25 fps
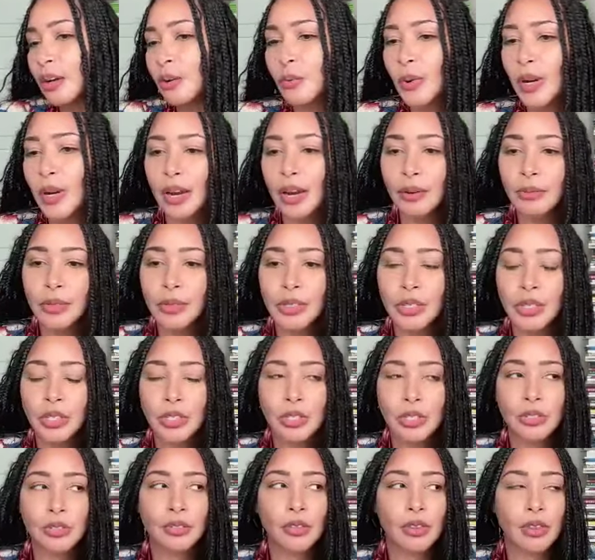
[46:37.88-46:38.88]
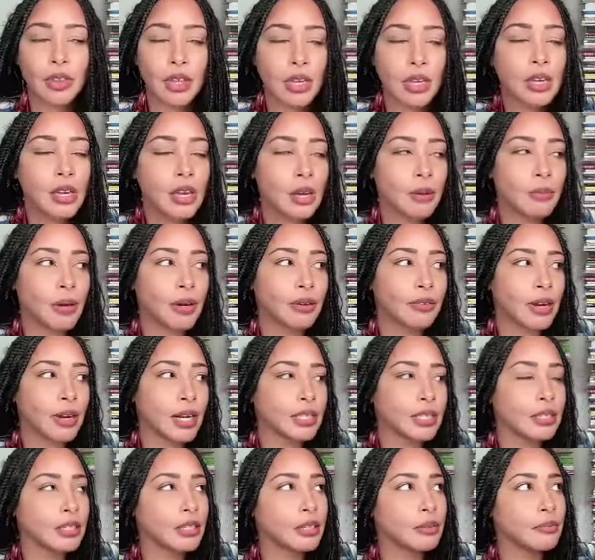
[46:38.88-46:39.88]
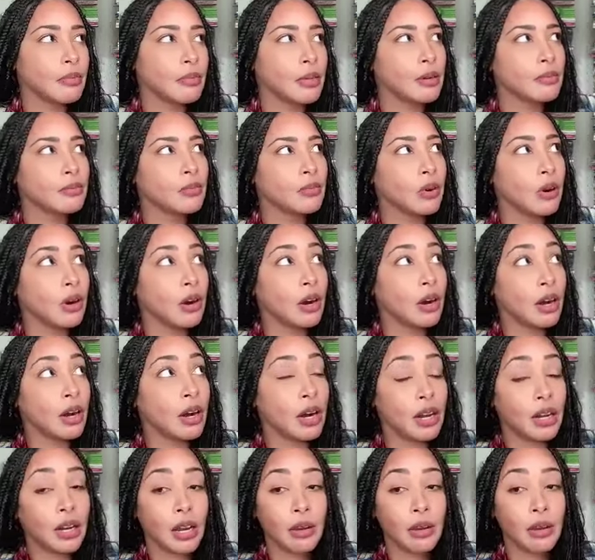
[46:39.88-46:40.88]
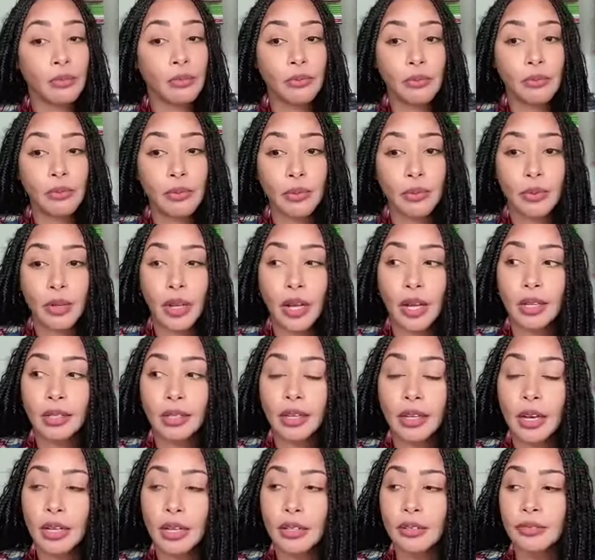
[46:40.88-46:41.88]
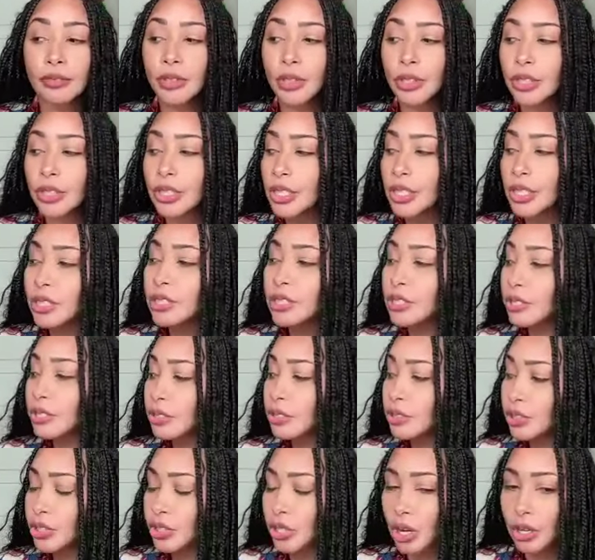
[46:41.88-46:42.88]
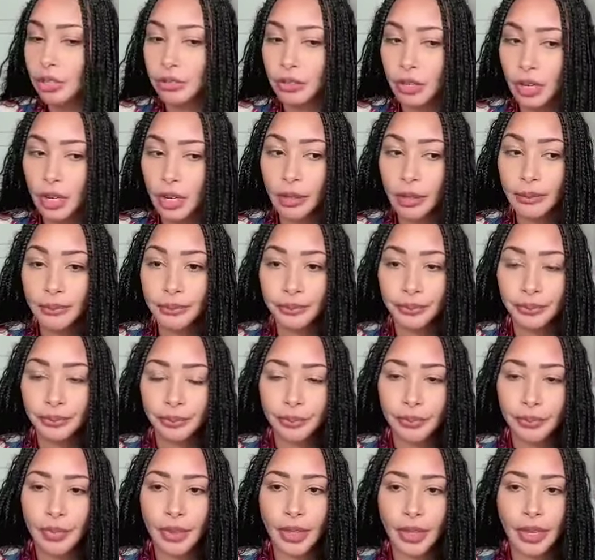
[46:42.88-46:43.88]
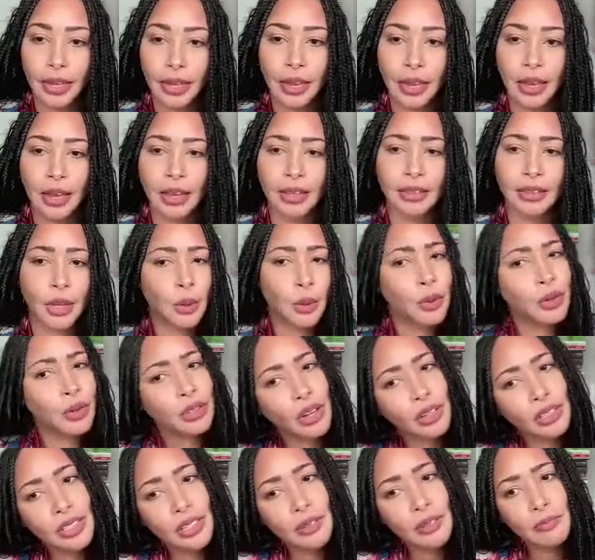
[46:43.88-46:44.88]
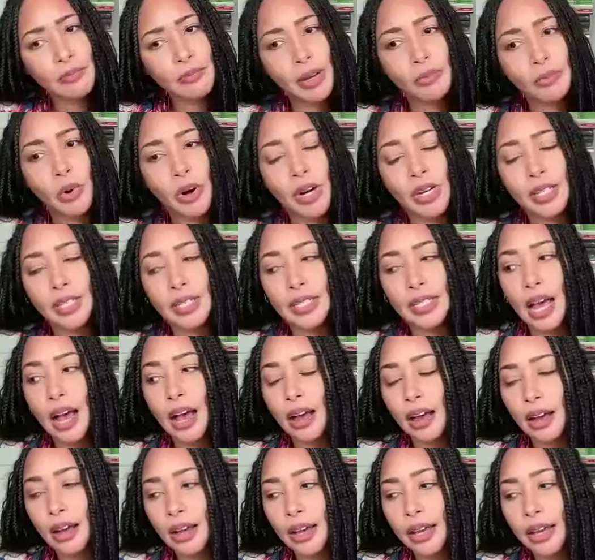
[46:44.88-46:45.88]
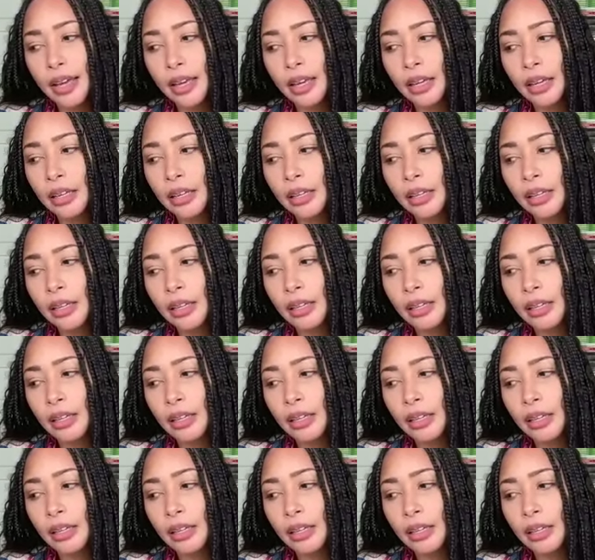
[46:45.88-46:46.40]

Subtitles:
when I was thinking about writing the memoir and I kind of looked into the genre, there were lots of memoirs that I